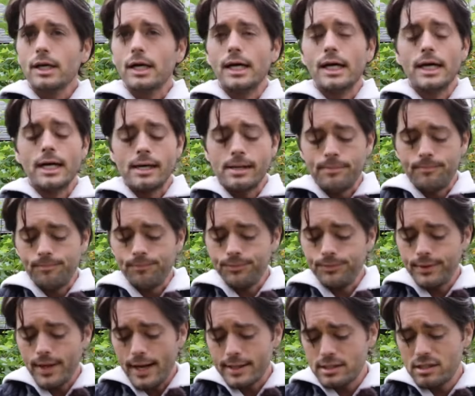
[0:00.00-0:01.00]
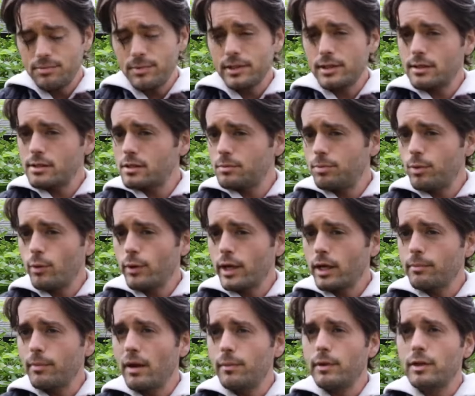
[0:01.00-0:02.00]
Um, that's a bit
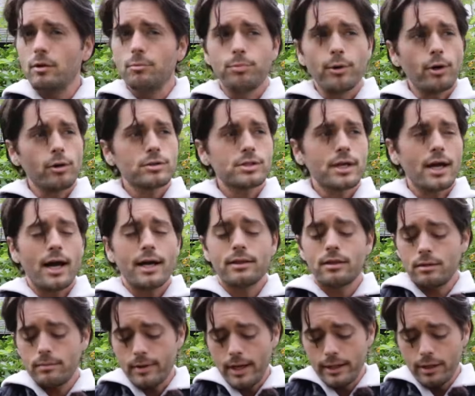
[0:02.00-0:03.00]
disappointing. Maybe the birds got them.